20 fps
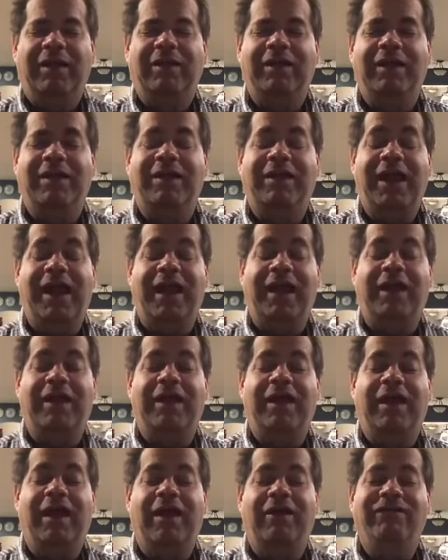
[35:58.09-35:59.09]
the
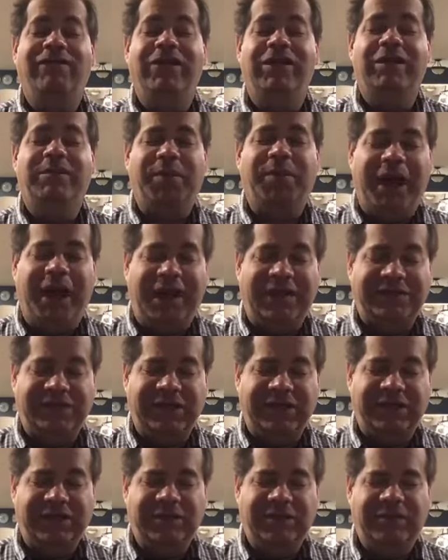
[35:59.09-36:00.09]
day of the
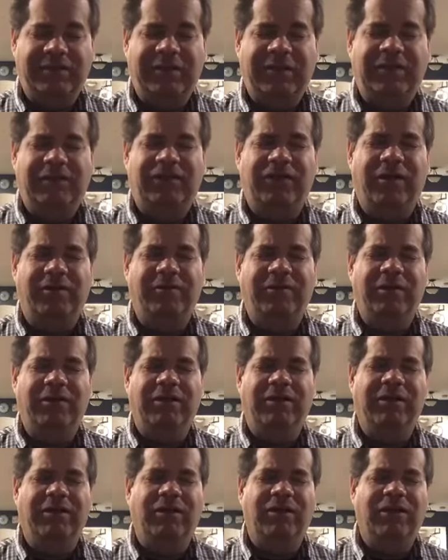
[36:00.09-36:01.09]
deposit from
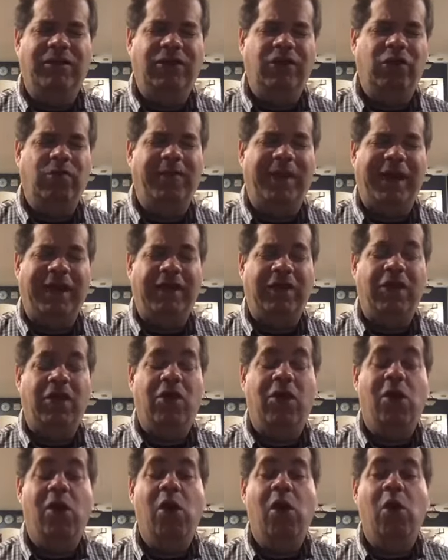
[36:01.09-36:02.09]
your bank
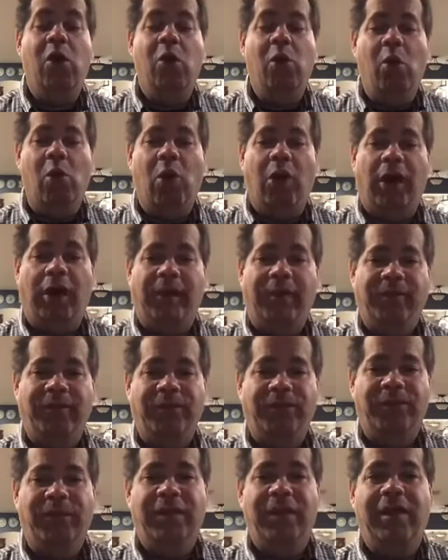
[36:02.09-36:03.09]
or
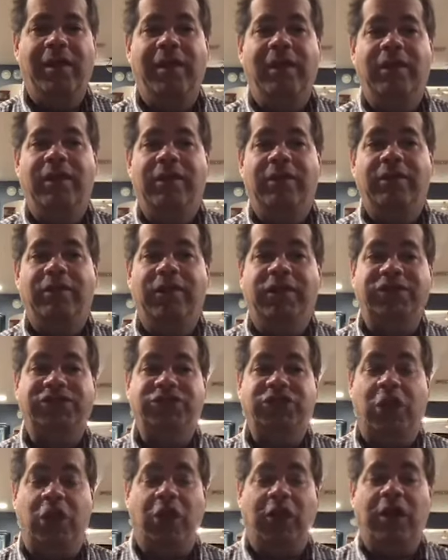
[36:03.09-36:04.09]
the
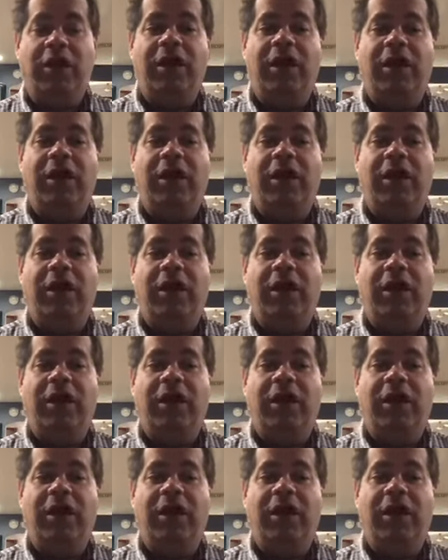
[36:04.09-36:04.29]
start